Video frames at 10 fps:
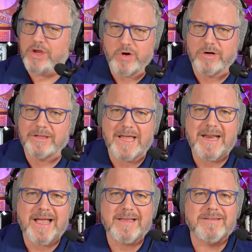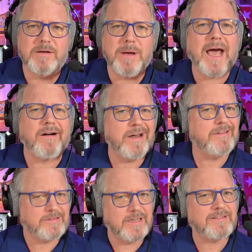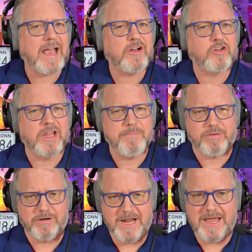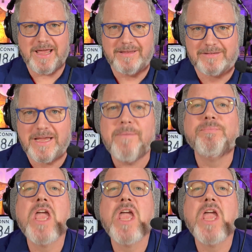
your lead-acid batteries. It's actually pretty easy.